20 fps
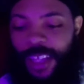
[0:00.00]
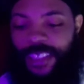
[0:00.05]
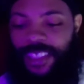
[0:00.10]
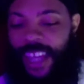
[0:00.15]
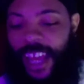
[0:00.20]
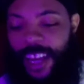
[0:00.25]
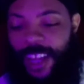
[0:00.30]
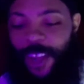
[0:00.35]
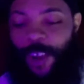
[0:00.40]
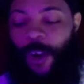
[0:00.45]
He's
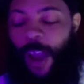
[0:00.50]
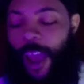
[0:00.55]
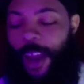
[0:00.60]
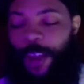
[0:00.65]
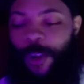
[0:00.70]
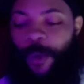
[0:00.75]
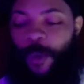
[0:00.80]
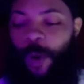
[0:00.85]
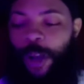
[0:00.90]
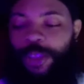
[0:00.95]
like, I
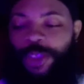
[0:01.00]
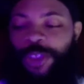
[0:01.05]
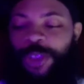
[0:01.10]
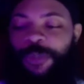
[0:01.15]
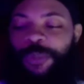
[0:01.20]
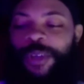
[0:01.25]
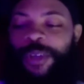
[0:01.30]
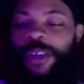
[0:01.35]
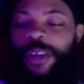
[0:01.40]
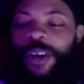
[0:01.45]
didn't want you to
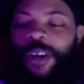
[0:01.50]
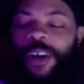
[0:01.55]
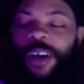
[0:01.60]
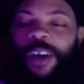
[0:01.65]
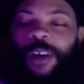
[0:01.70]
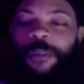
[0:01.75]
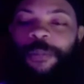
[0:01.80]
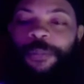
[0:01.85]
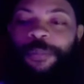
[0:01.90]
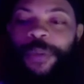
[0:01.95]
be
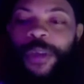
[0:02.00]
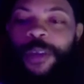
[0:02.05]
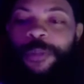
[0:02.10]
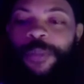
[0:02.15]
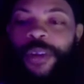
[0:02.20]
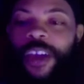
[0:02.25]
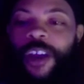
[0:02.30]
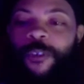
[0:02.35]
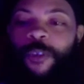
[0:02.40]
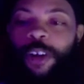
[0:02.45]

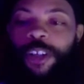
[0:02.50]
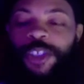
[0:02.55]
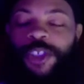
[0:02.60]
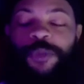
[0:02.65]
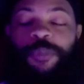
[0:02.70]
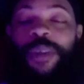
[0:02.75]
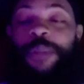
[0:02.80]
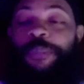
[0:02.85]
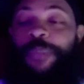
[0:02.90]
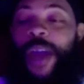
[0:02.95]
me. I wanted
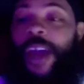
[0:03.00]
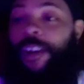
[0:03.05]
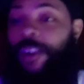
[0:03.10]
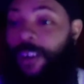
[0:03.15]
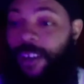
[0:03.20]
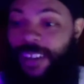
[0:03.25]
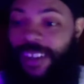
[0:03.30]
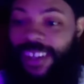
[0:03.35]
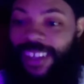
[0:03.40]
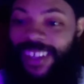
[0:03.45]
you to be
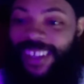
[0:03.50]
better.